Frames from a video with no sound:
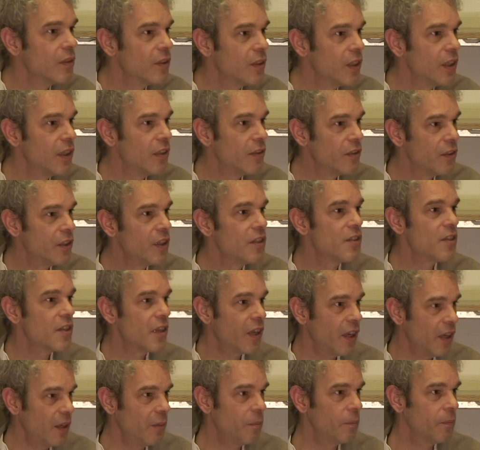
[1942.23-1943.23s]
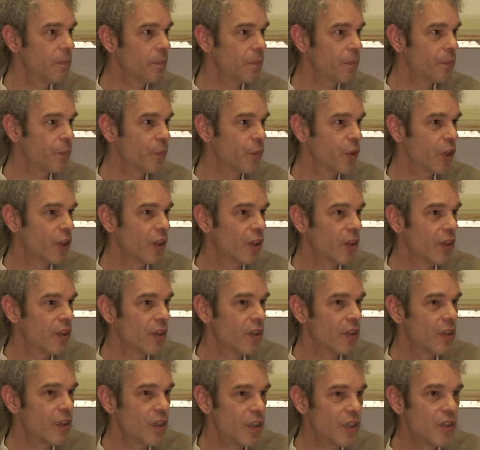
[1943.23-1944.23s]
in this game
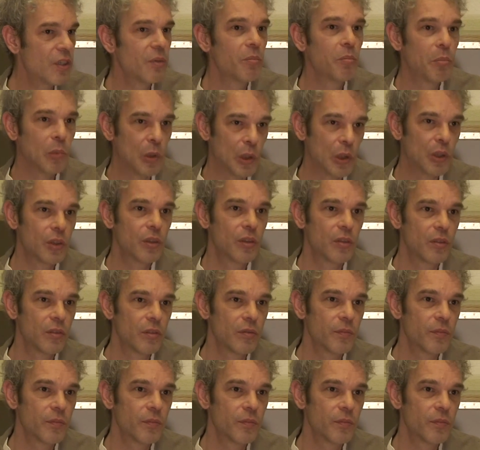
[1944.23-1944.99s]
is important.